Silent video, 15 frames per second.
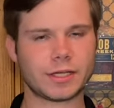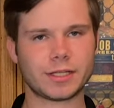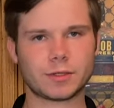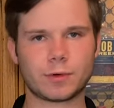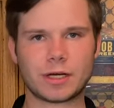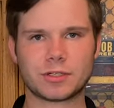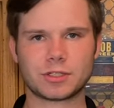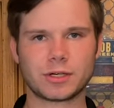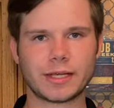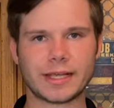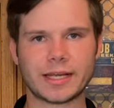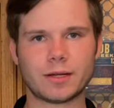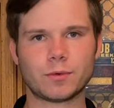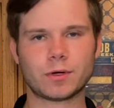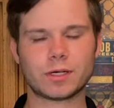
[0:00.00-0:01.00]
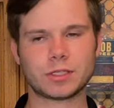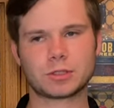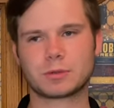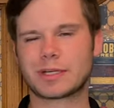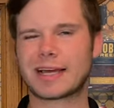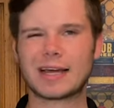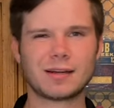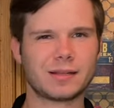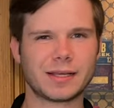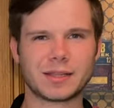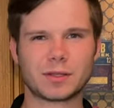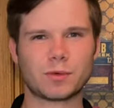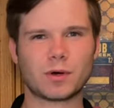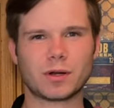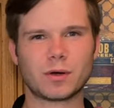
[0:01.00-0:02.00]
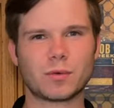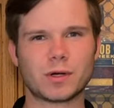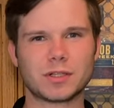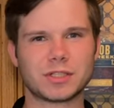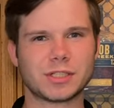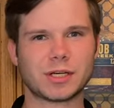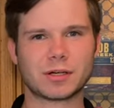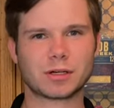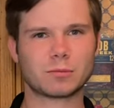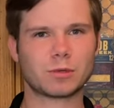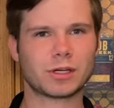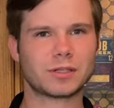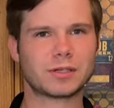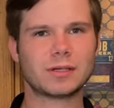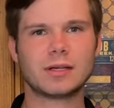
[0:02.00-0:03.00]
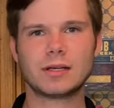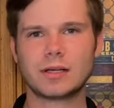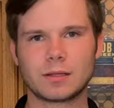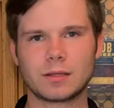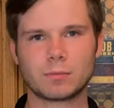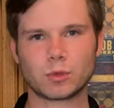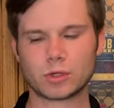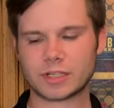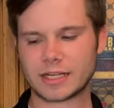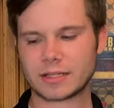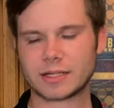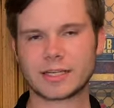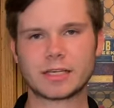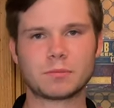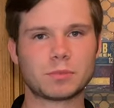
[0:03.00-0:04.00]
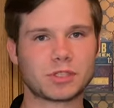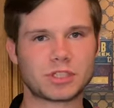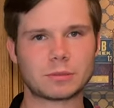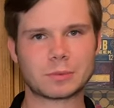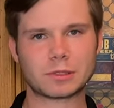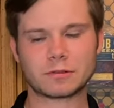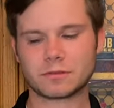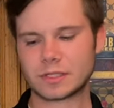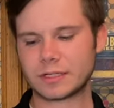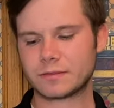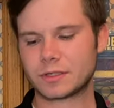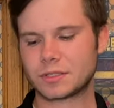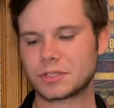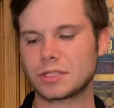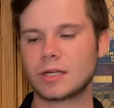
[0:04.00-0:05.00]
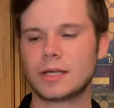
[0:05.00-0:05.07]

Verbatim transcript: The Wild Turkey 81 is kind of like the 101's younger brother, more delicate but similar flavors.